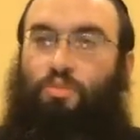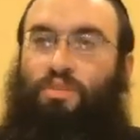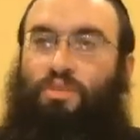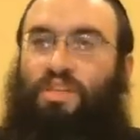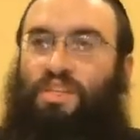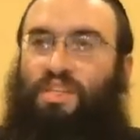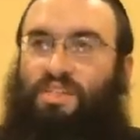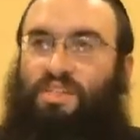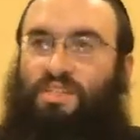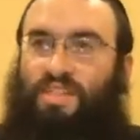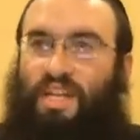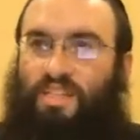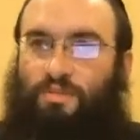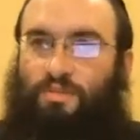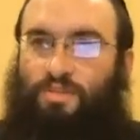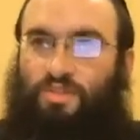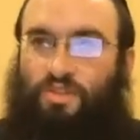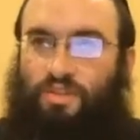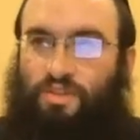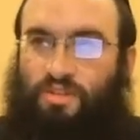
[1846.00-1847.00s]
So mania is
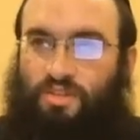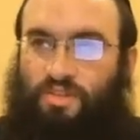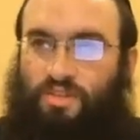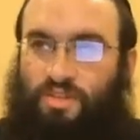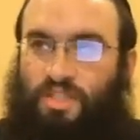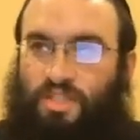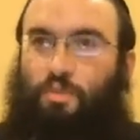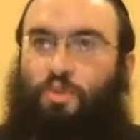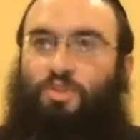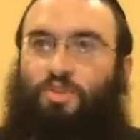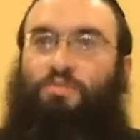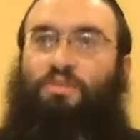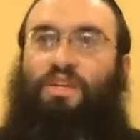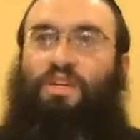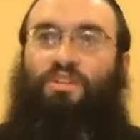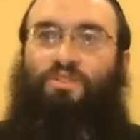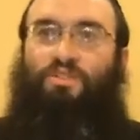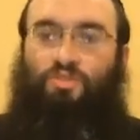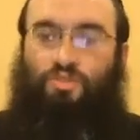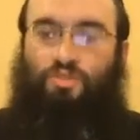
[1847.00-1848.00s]
not supposed to hurt us. It's supposed
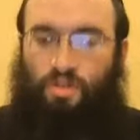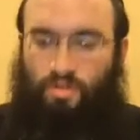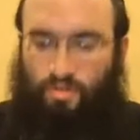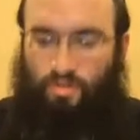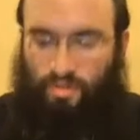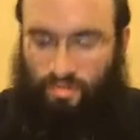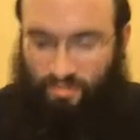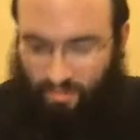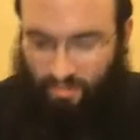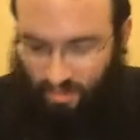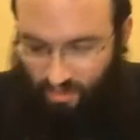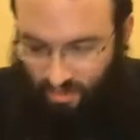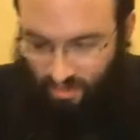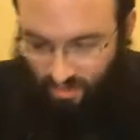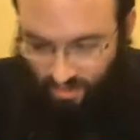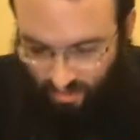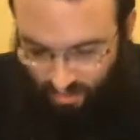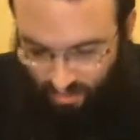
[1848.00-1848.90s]
to make us grow.